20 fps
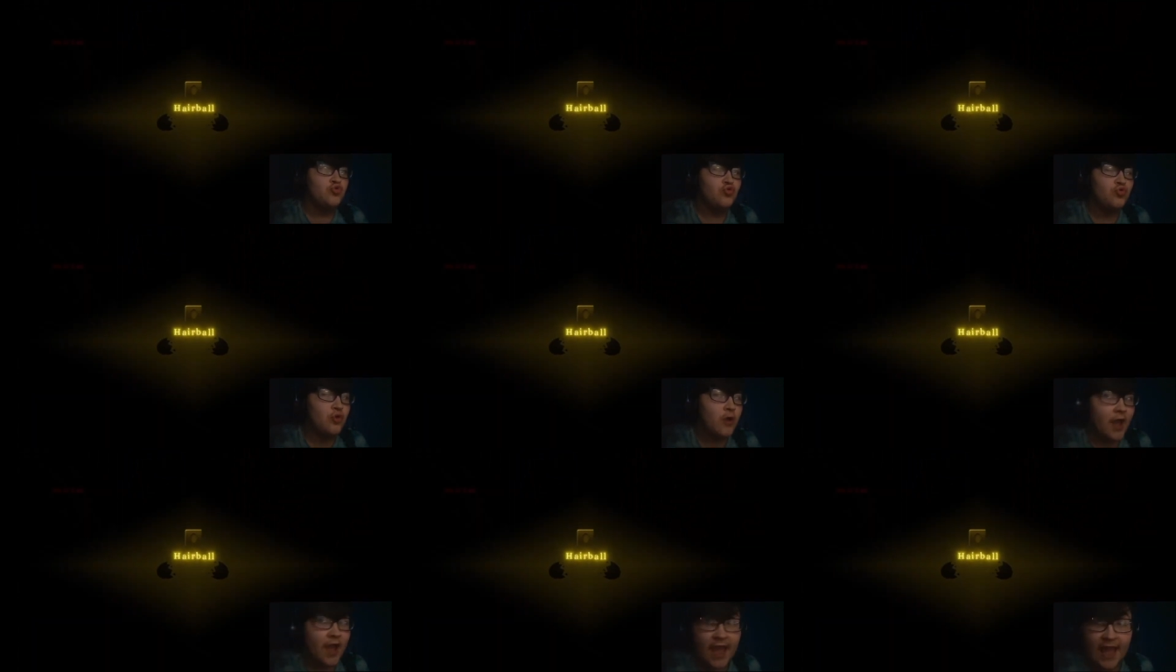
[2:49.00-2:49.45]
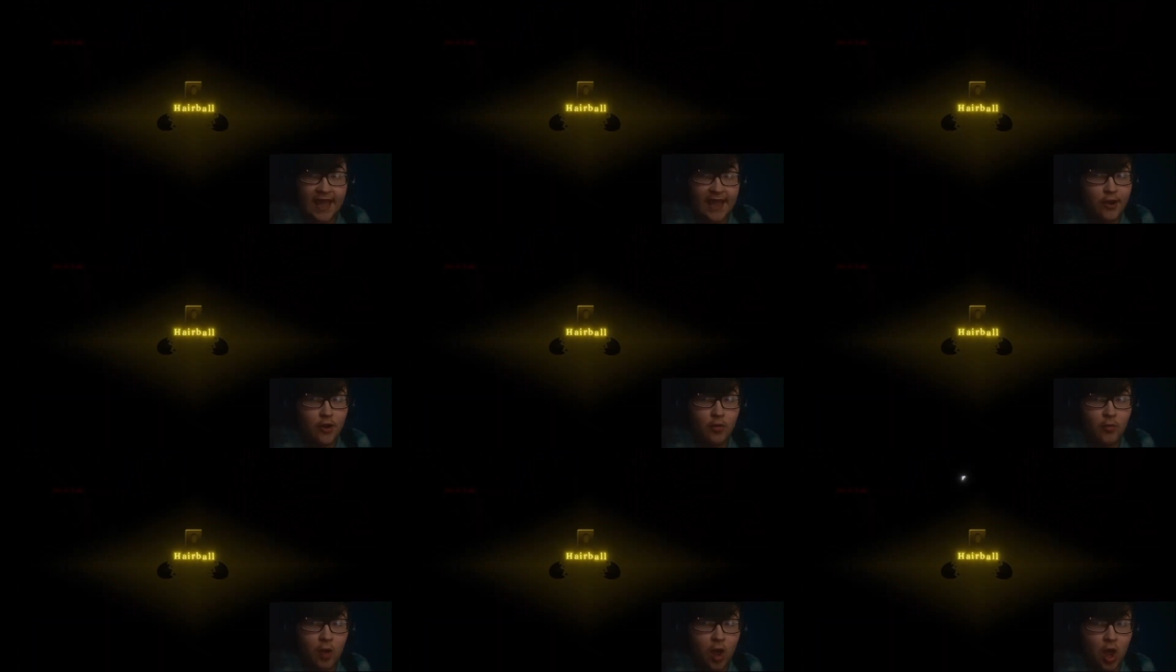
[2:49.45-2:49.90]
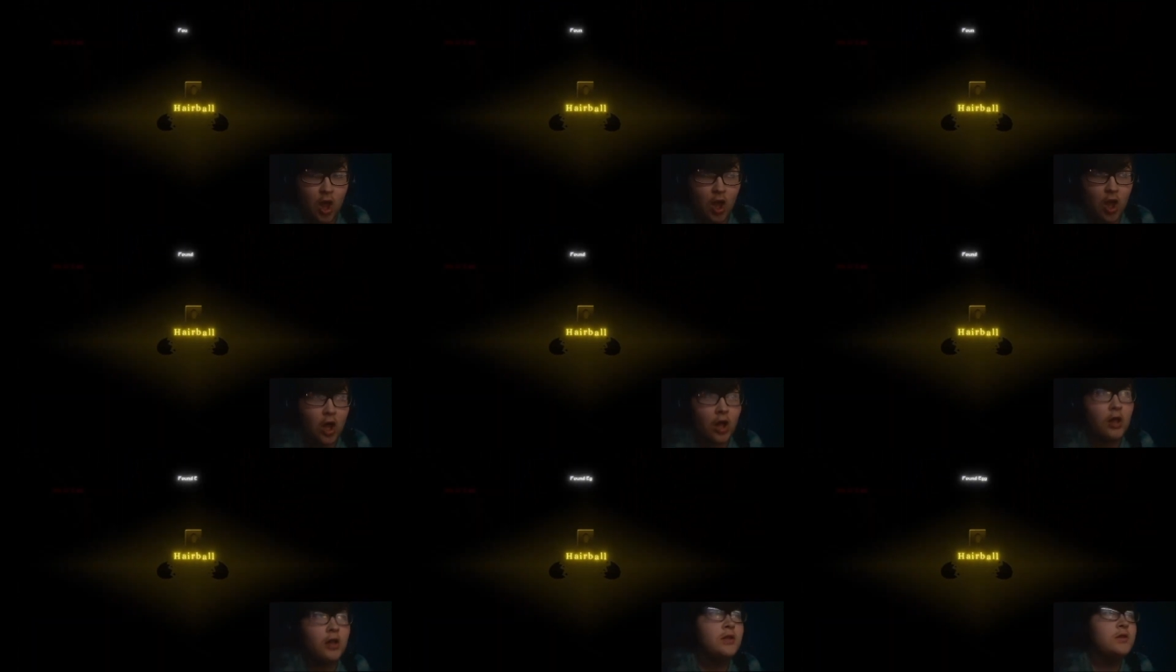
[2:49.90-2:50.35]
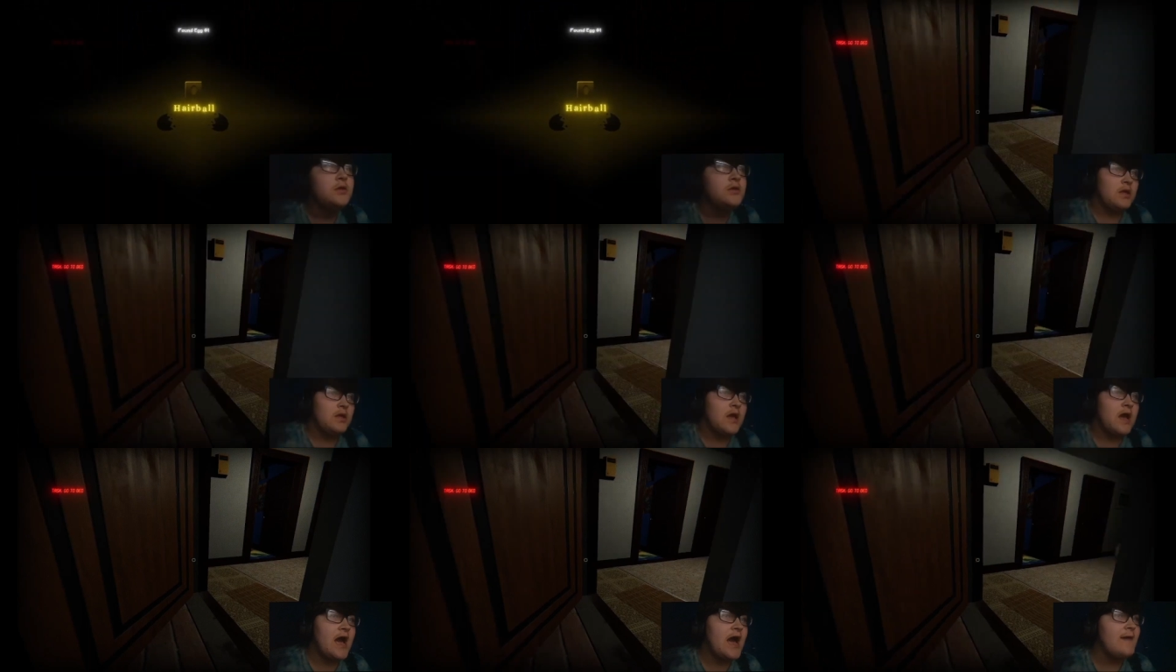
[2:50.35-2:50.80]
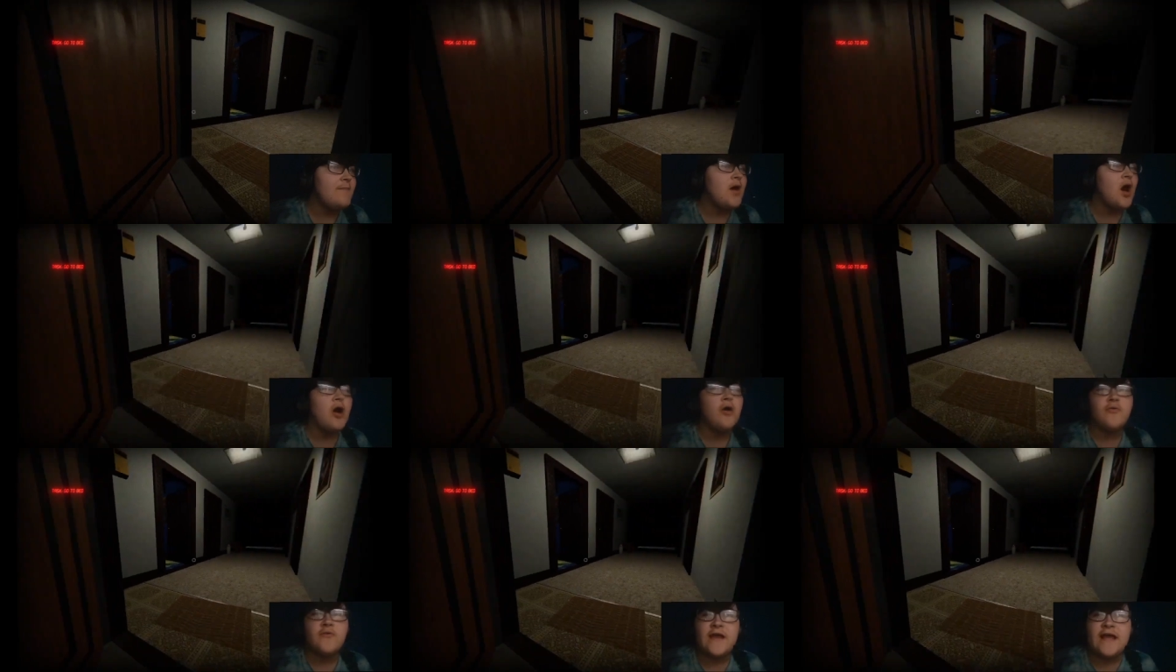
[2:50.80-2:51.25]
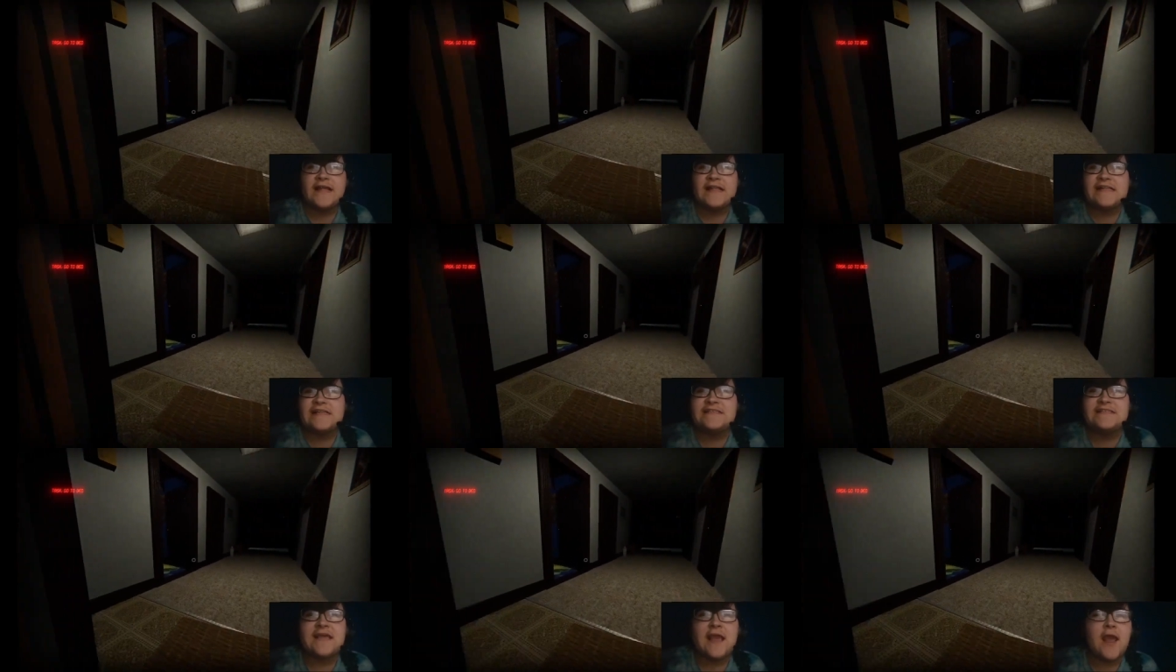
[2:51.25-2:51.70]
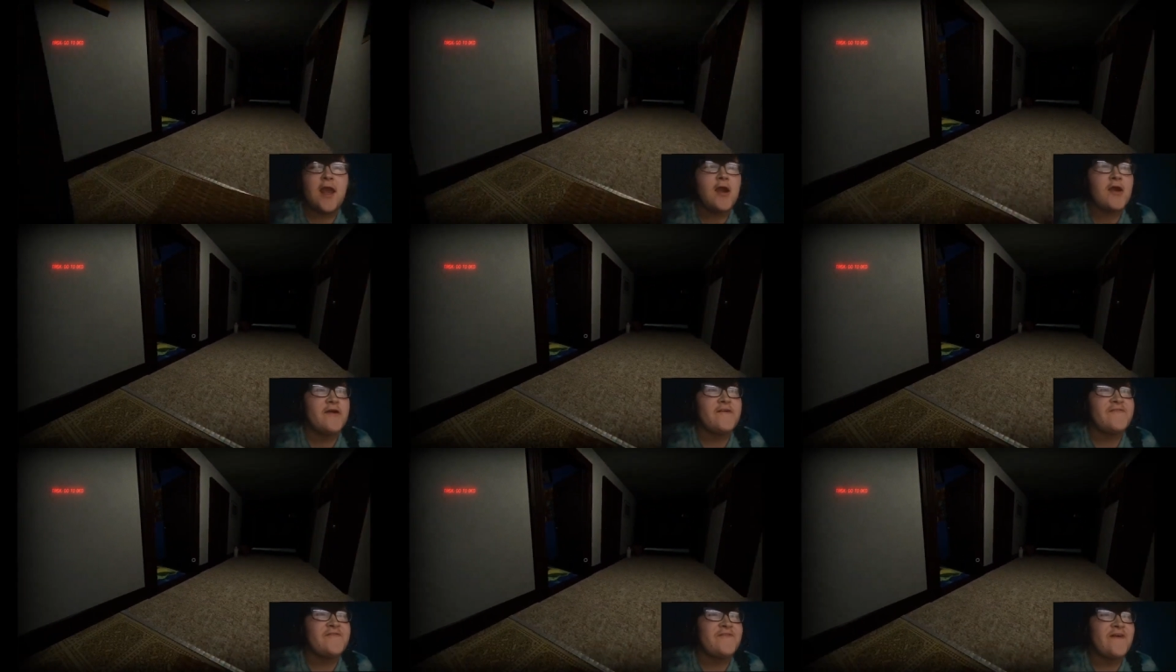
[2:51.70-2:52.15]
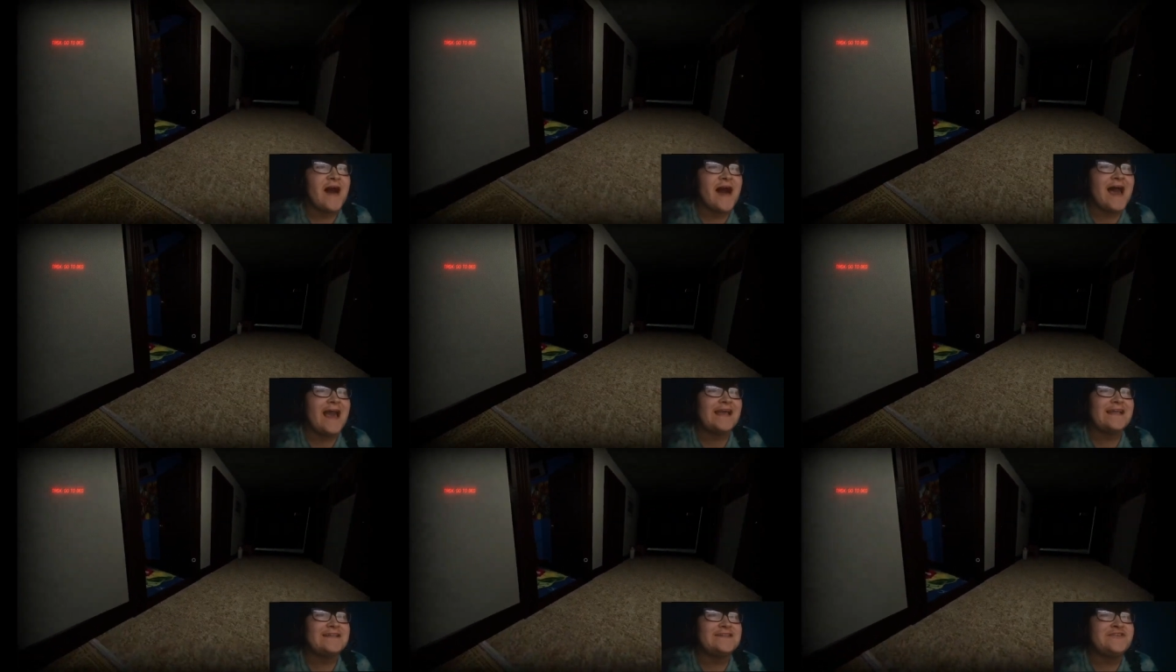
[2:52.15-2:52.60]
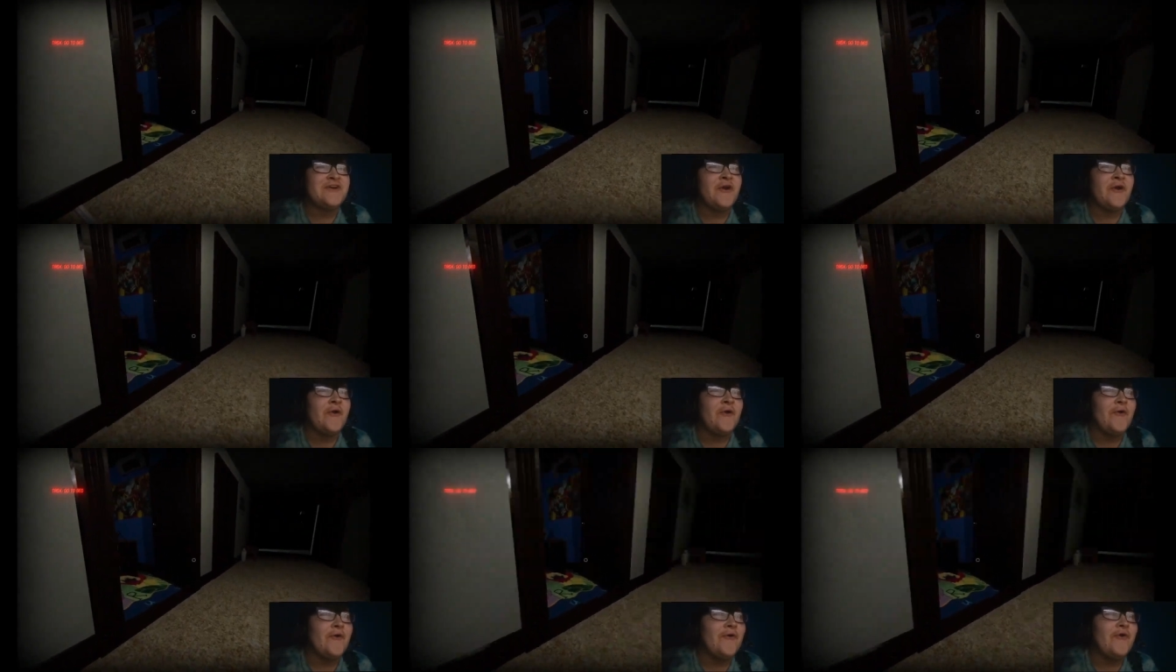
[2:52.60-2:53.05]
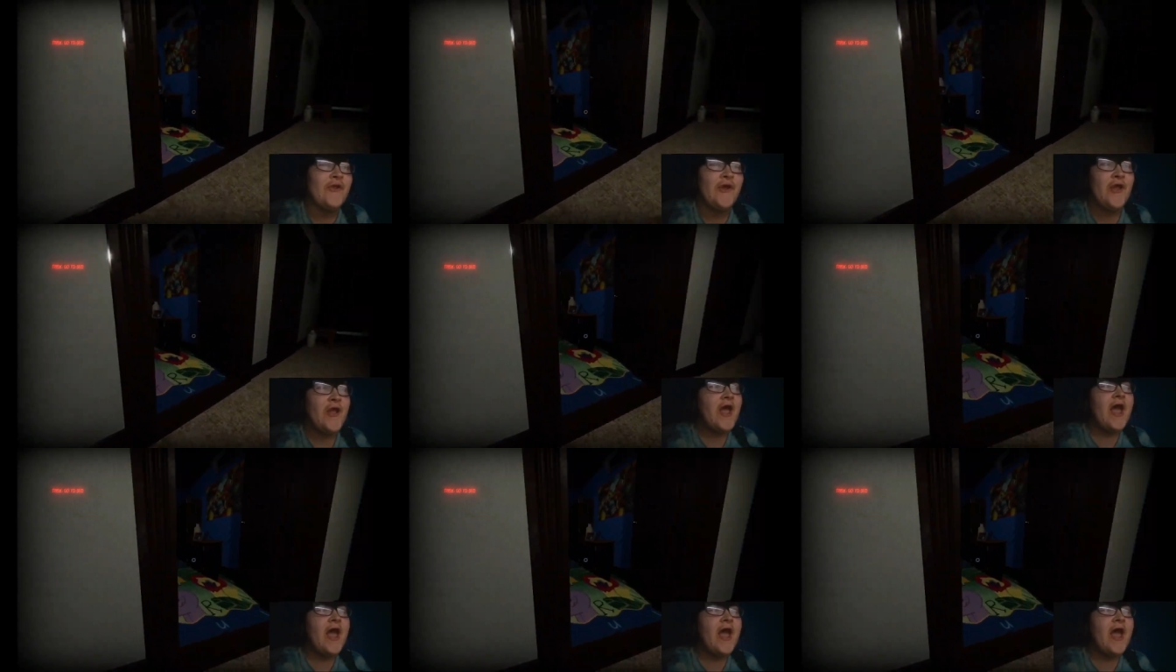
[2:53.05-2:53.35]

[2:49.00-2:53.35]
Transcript: Hairball. I'm already terrified, dude.